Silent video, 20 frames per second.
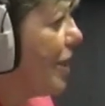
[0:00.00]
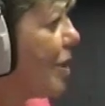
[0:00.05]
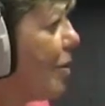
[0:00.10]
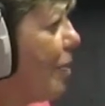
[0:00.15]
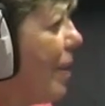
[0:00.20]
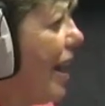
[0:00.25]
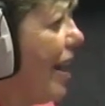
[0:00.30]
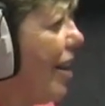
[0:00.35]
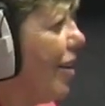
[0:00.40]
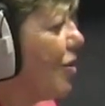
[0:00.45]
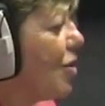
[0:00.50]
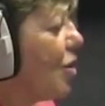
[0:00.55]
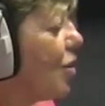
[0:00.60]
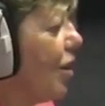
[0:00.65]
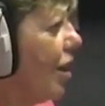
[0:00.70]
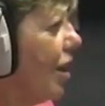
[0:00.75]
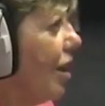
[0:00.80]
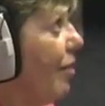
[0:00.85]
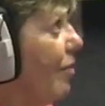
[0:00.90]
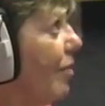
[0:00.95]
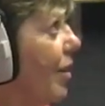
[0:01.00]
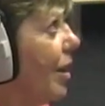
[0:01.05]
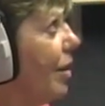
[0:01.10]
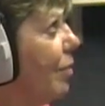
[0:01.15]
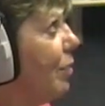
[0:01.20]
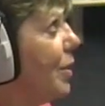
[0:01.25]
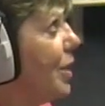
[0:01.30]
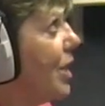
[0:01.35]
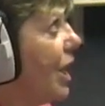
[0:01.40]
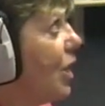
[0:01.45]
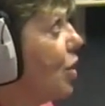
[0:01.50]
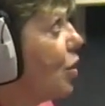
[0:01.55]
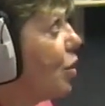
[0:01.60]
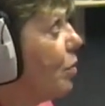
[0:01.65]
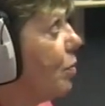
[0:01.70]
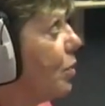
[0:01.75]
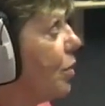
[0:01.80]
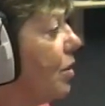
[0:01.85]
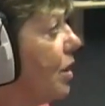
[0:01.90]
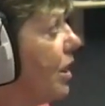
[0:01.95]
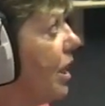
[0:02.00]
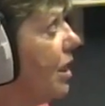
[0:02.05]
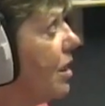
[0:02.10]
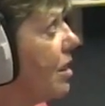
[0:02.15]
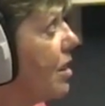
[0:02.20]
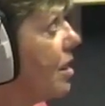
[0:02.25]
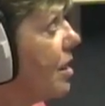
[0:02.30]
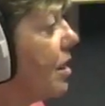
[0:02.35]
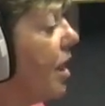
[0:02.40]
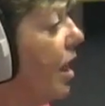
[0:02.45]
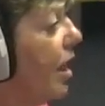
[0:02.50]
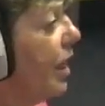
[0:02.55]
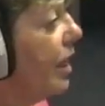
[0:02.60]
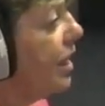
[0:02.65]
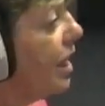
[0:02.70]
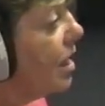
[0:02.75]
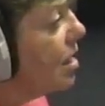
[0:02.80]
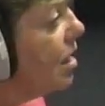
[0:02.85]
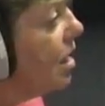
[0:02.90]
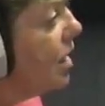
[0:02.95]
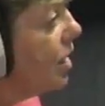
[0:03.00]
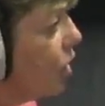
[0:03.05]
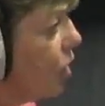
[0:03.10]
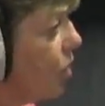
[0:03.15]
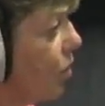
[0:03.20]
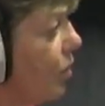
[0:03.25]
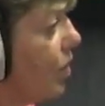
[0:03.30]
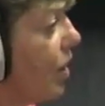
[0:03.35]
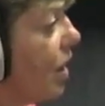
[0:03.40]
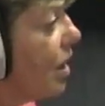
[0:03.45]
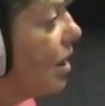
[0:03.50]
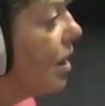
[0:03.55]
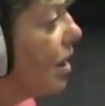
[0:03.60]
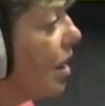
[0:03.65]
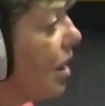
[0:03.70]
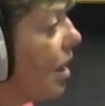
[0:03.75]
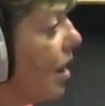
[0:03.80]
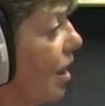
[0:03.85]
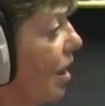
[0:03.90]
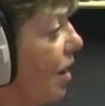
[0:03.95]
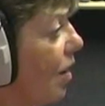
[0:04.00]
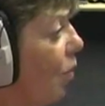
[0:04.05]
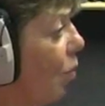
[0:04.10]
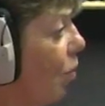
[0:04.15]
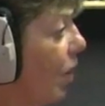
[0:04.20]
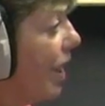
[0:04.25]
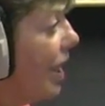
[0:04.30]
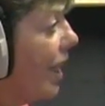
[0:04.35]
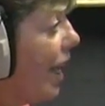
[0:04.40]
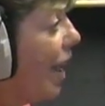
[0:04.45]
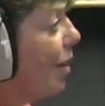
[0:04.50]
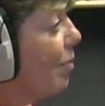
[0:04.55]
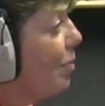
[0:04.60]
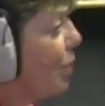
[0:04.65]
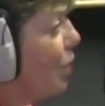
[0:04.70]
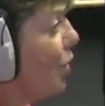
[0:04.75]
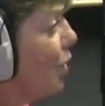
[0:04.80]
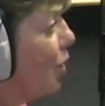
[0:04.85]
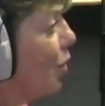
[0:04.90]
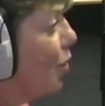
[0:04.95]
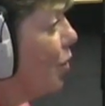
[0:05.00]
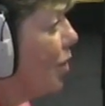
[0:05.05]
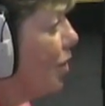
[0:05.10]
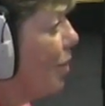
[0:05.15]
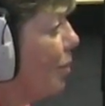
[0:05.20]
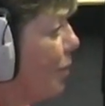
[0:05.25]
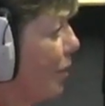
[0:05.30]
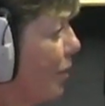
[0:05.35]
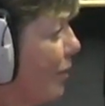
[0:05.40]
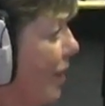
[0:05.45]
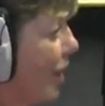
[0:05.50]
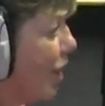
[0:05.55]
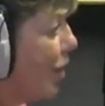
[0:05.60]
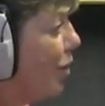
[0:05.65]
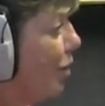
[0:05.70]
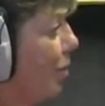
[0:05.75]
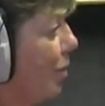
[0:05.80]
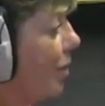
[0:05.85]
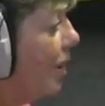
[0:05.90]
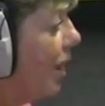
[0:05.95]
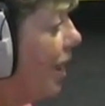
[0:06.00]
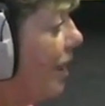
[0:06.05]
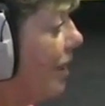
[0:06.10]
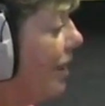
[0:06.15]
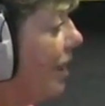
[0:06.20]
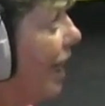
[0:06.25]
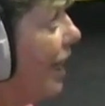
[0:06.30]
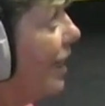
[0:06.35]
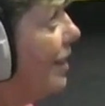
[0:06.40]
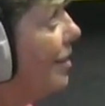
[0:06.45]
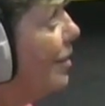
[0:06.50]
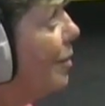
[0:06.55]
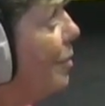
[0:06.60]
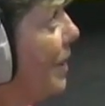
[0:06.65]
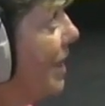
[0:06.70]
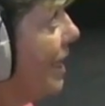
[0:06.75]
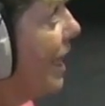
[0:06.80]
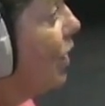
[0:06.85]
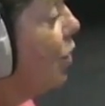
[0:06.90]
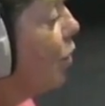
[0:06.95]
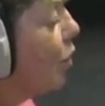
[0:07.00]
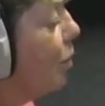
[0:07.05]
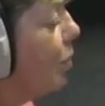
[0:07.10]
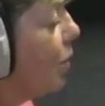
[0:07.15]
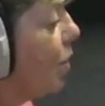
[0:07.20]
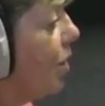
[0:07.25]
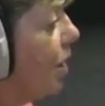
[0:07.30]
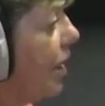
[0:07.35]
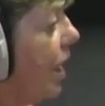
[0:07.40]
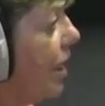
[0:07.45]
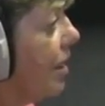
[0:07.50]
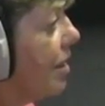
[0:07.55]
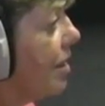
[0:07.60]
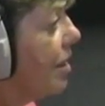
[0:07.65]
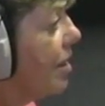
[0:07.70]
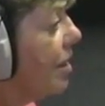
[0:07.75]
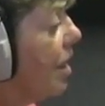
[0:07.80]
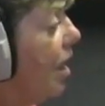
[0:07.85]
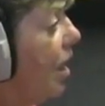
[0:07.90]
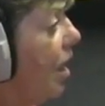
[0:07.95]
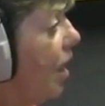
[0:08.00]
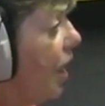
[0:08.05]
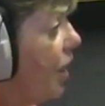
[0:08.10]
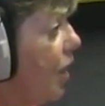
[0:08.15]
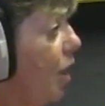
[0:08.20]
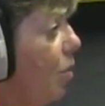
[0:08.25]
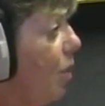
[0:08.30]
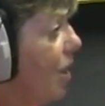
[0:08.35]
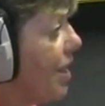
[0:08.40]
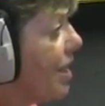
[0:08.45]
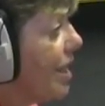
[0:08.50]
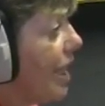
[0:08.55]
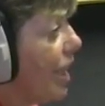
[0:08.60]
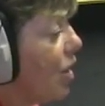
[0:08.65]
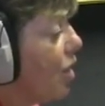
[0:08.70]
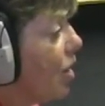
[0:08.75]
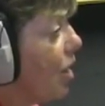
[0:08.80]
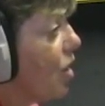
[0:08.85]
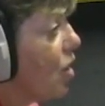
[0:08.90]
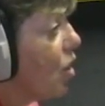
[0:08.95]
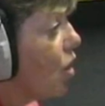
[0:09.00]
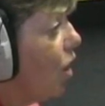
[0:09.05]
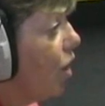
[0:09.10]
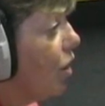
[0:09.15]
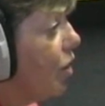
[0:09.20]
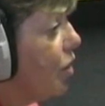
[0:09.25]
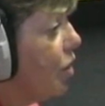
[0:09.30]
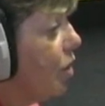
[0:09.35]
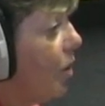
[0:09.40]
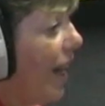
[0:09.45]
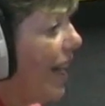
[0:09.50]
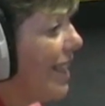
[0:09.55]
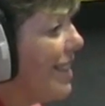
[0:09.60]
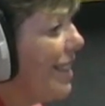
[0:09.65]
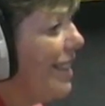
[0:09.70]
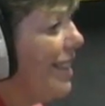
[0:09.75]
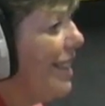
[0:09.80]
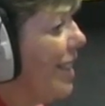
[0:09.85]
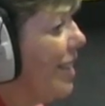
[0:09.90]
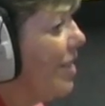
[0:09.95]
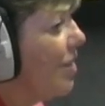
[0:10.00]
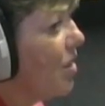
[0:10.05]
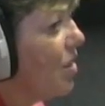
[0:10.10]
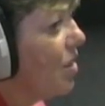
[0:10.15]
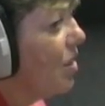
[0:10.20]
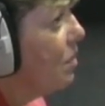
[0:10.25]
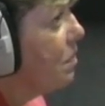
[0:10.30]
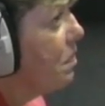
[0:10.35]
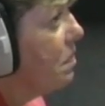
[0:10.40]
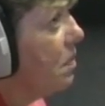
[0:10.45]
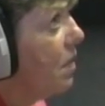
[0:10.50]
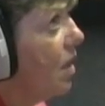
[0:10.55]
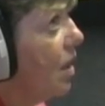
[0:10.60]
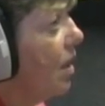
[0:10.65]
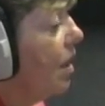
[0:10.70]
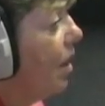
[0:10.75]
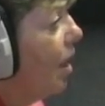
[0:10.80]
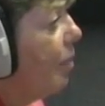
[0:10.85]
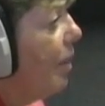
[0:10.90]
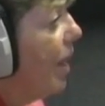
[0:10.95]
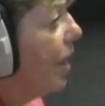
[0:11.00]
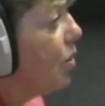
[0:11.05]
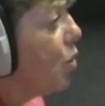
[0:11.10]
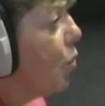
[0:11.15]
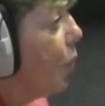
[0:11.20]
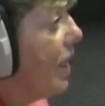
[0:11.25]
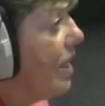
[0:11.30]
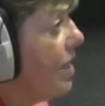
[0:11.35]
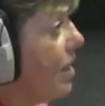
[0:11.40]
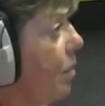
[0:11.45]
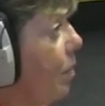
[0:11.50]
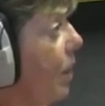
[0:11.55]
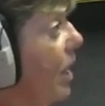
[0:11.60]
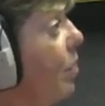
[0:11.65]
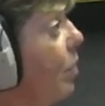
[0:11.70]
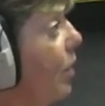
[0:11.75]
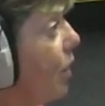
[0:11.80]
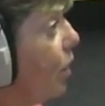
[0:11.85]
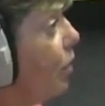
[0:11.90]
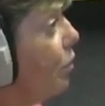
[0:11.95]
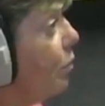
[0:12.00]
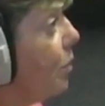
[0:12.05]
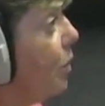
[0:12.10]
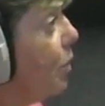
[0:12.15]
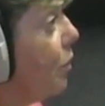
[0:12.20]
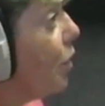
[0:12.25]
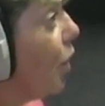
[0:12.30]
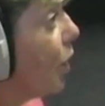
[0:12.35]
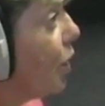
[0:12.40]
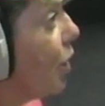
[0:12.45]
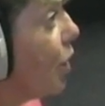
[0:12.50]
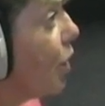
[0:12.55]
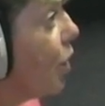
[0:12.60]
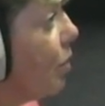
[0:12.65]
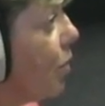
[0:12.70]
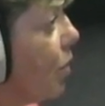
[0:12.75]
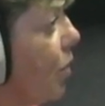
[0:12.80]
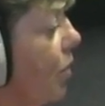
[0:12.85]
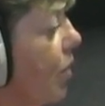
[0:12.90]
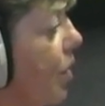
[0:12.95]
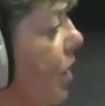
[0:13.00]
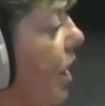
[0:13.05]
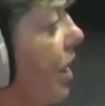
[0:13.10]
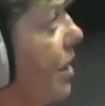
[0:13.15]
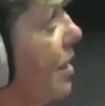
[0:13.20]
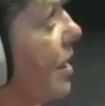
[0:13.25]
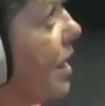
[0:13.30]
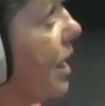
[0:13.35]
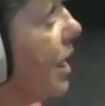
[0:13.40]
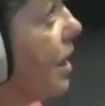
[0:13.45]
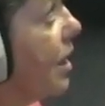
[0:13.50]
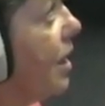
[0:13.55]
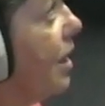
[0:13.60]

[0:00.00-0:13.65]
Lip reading: about the potential broadcasters, yes, I do think we can produce professional and potential broadcasters. I know one station in Scotland who has a list of about 20 people who've moved on into broadcasting,